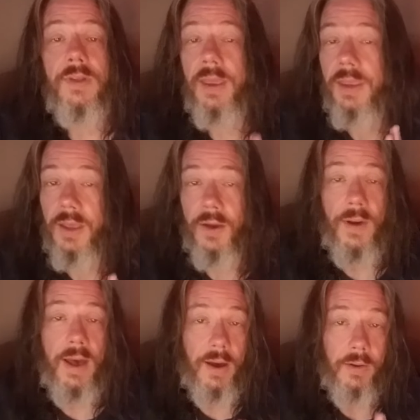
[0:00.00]
I can go
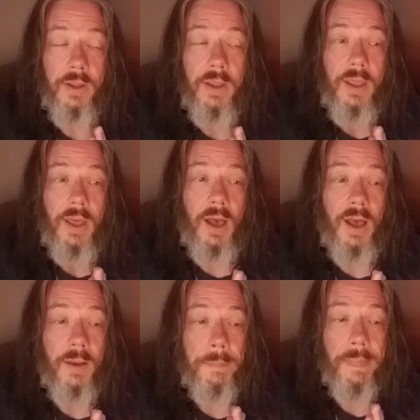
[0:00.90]
out,
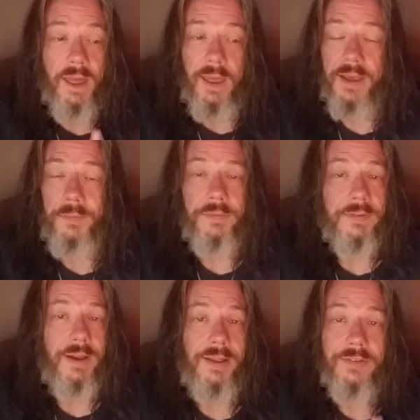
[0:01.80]
I hang out with
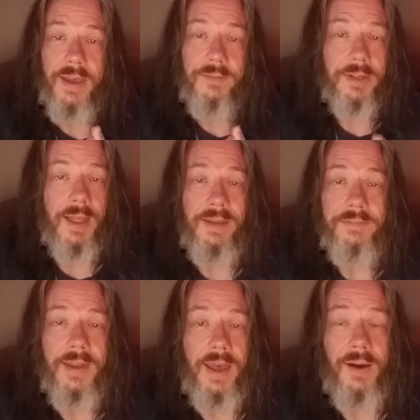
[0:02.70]
friends, I have a life
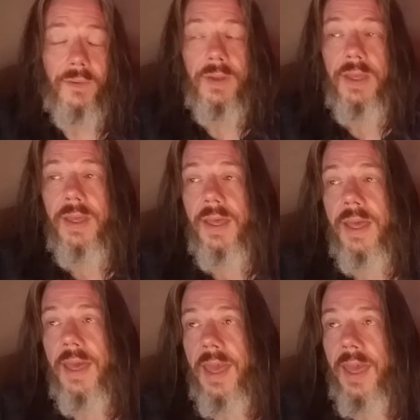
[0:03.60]
now,
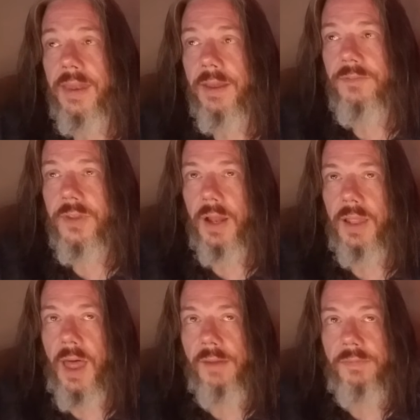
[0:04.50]
and I've done a
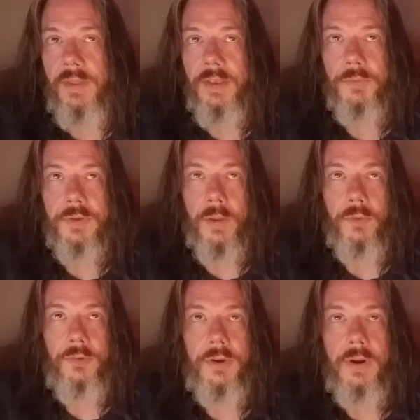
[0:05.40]
lot of things which I will
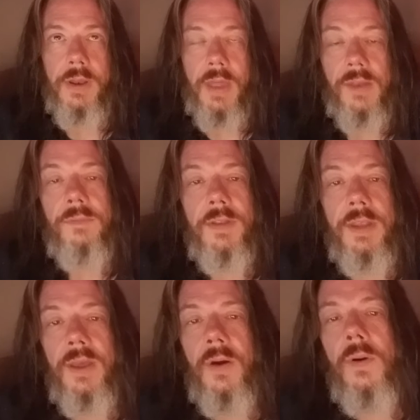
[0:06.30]
share in another
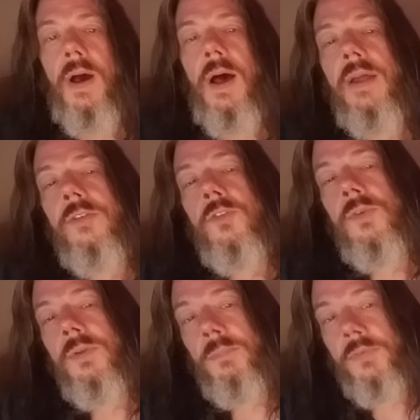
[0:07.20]
video to
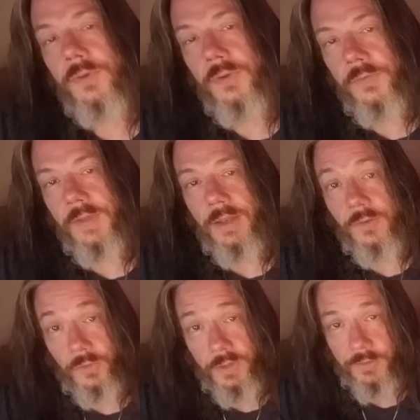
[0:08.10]
improve and
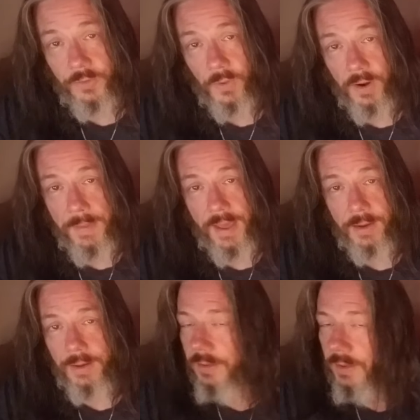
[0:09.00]
to get to where I'm at.
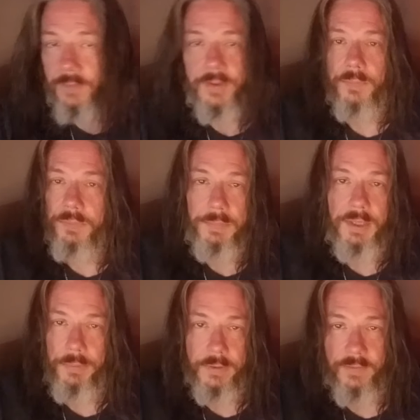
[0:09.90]
I love helping
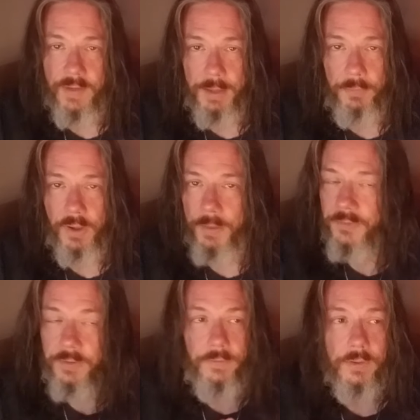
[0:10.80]
people that have had
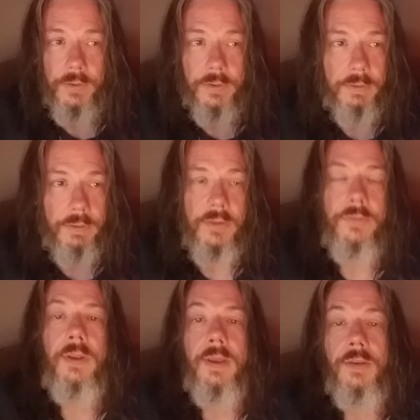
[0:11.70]
problems. If you're
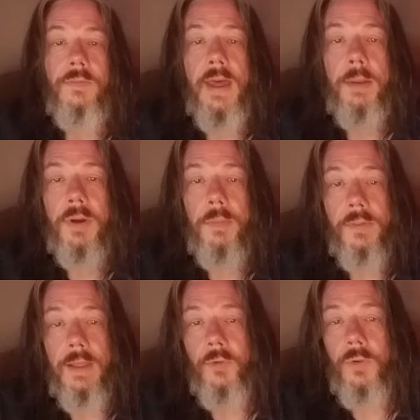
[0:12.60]
listening and you've had a problem
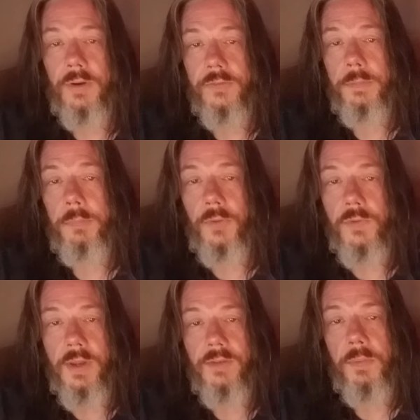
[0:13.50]
with Levaquin or Cipro and you
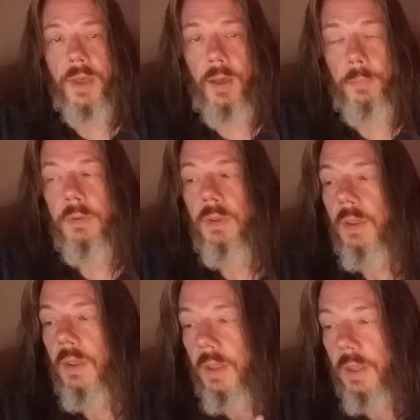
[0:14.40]
need some help,
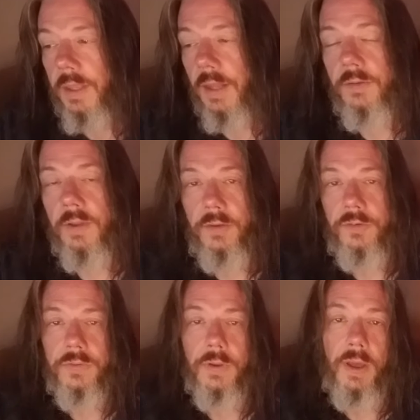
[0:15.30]
get in
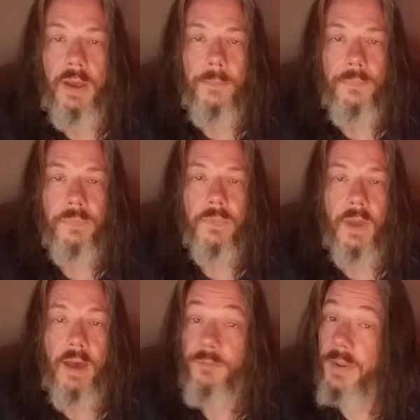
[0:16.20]
touch.
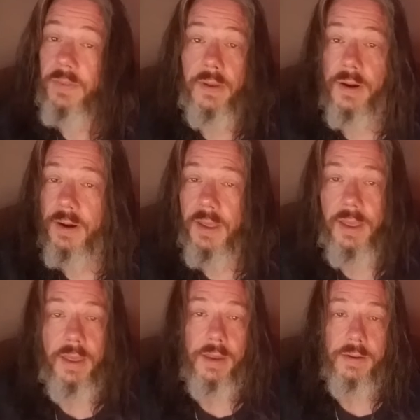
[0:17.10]
I've been there,
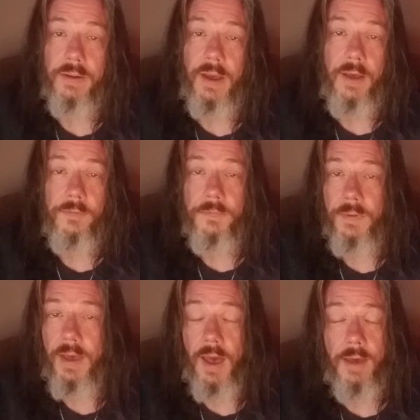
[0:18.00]
and
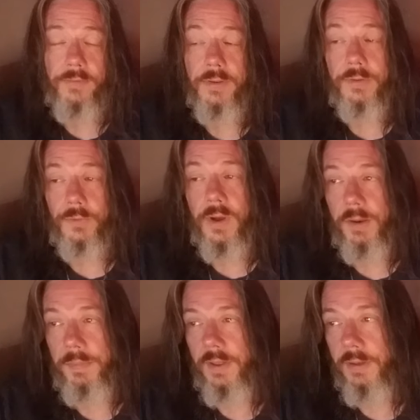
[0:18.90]
I've healed quite a
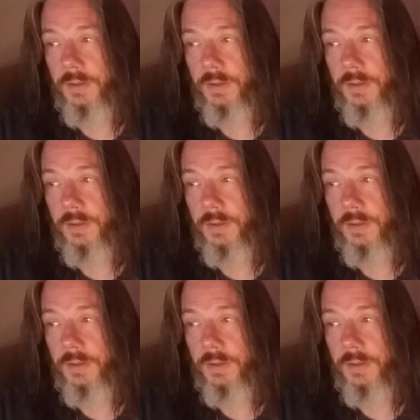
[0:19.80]
bit.